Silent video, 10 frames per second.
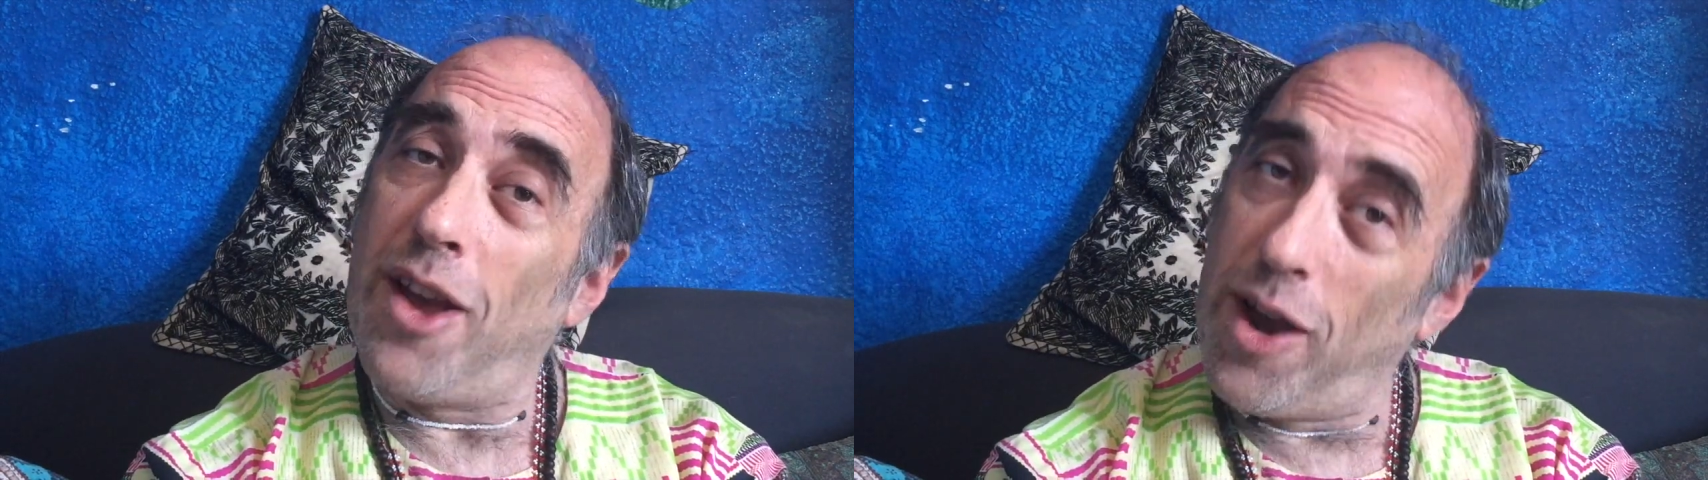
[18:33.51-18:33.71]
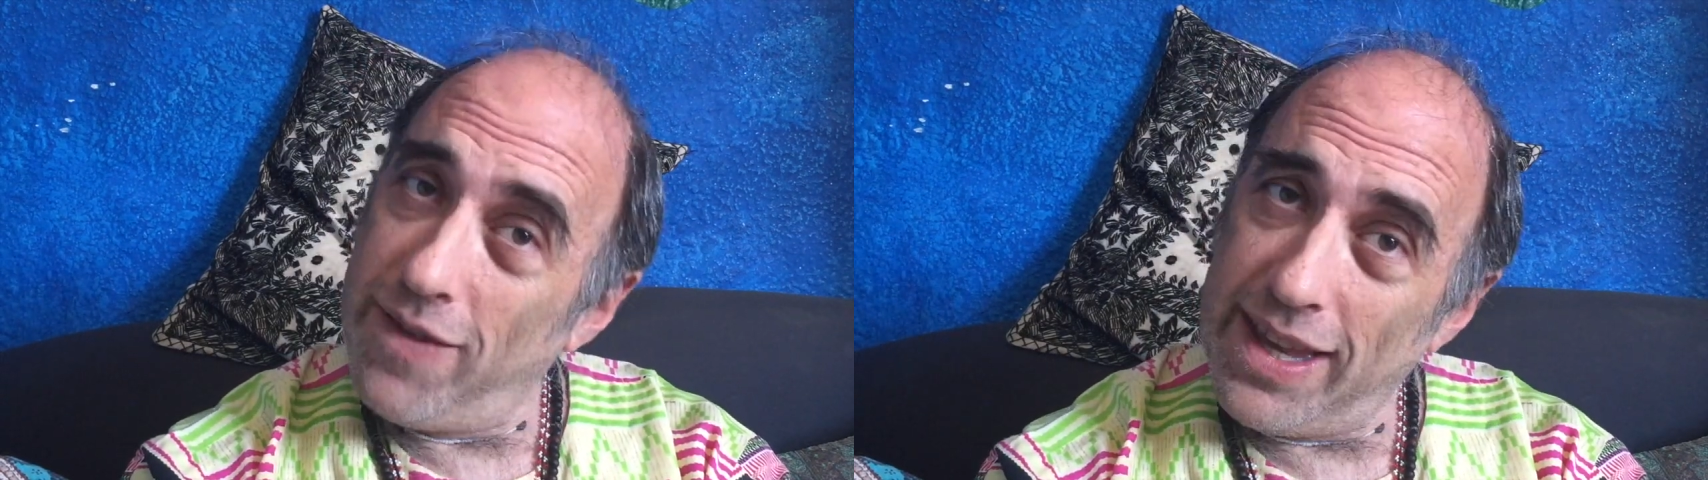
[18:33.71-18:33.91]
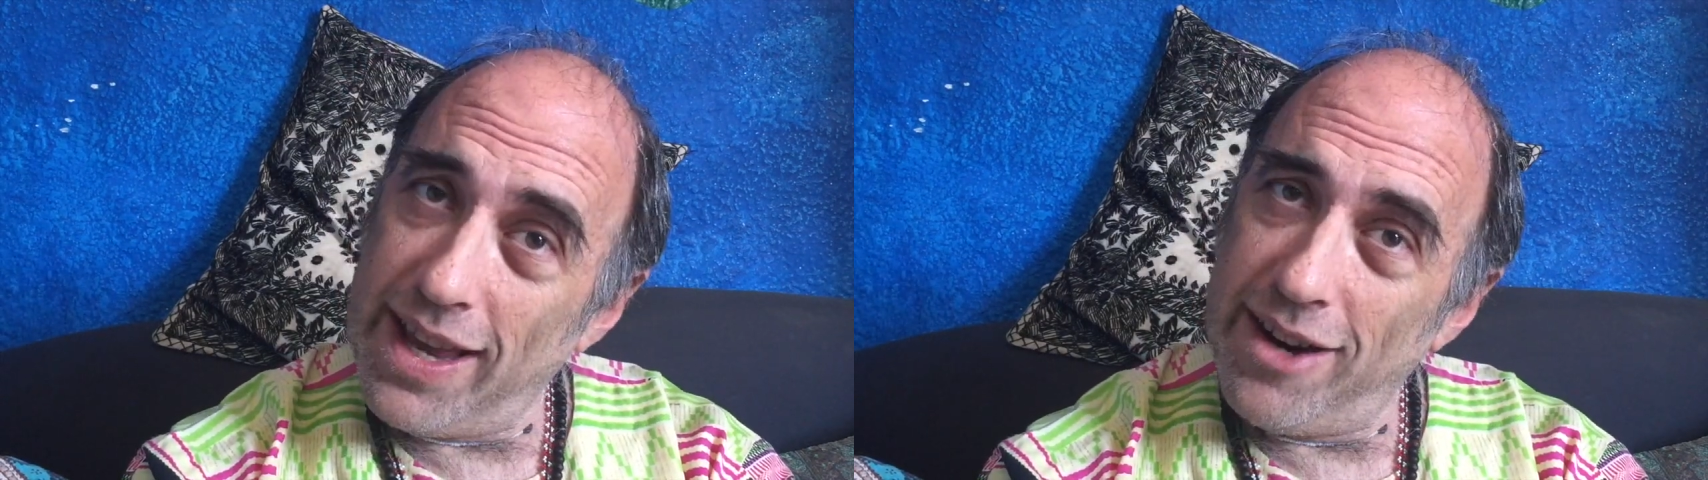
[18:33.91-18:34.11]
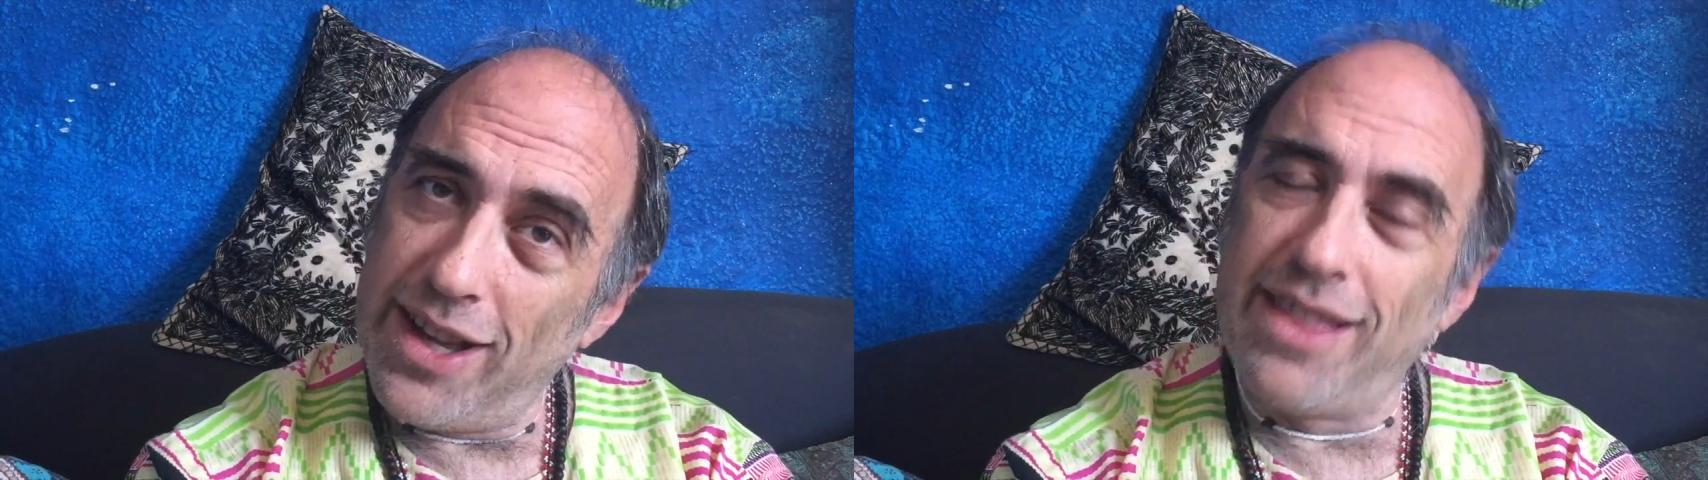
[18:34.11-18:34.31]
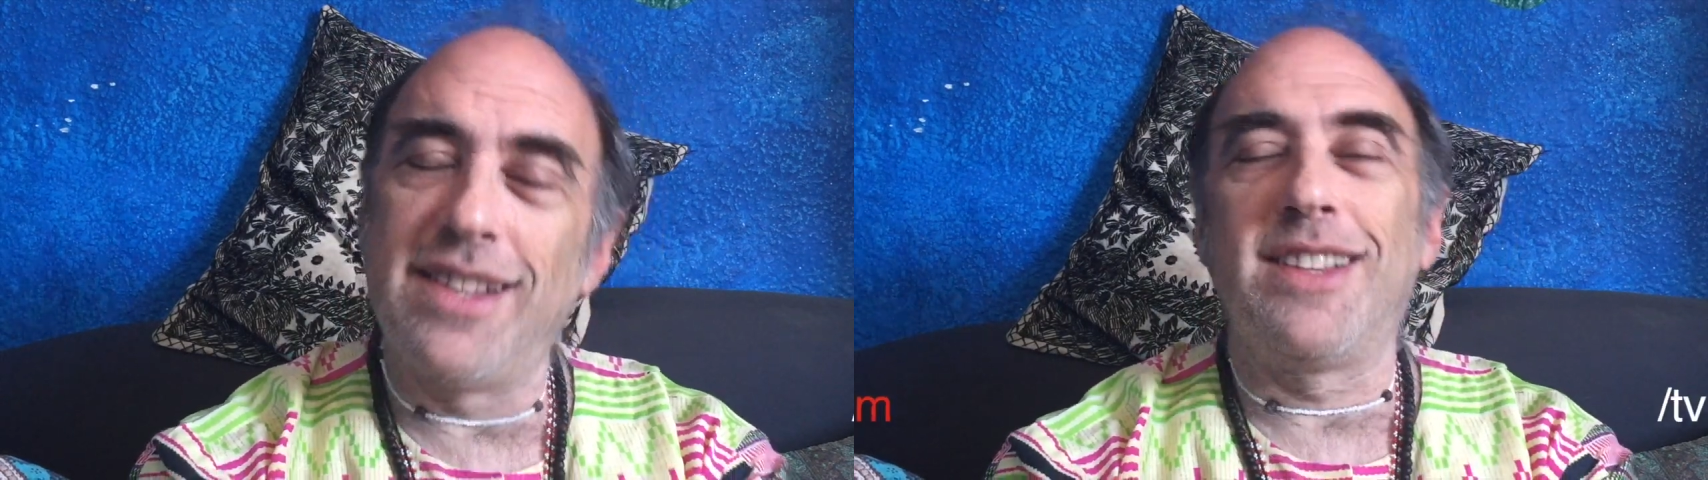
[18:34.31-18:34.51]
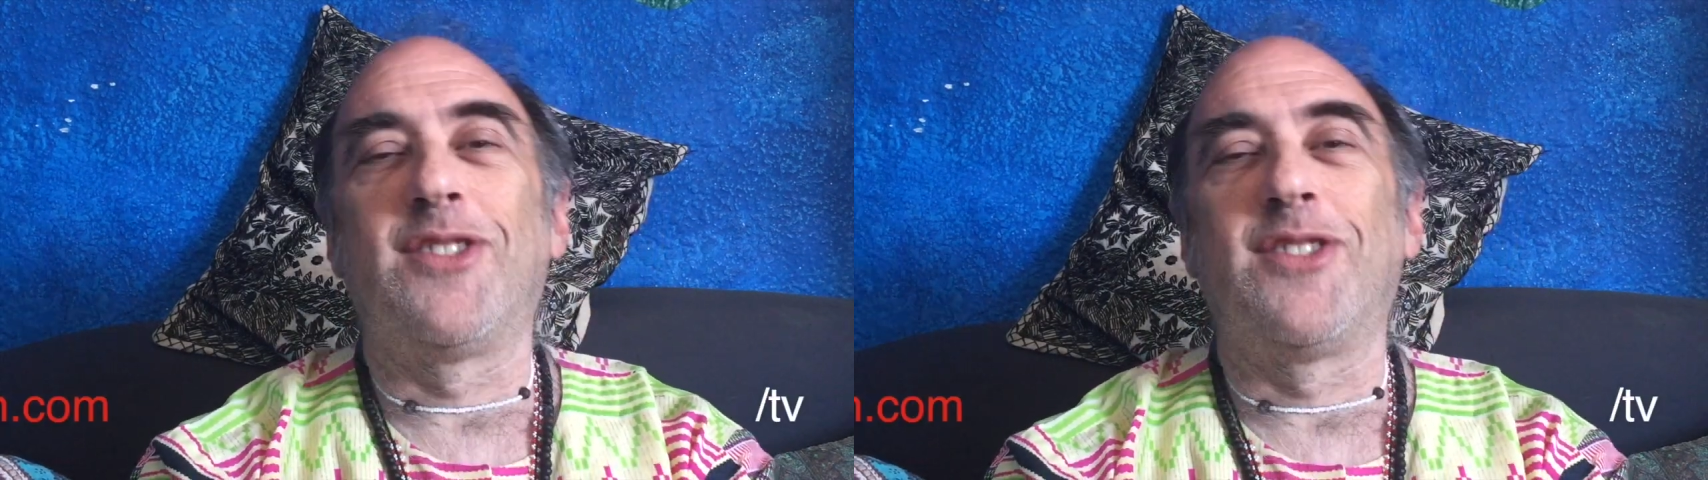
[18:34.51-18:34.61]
over here at this